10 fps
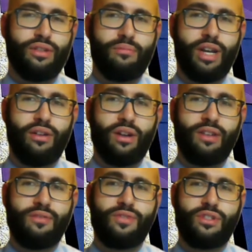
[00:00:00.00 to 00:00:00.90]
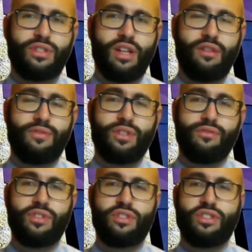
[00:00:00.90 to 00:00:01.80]
a better life for yourself in your
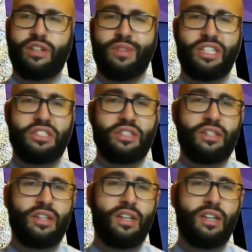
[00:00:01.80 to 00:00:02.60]
first generation,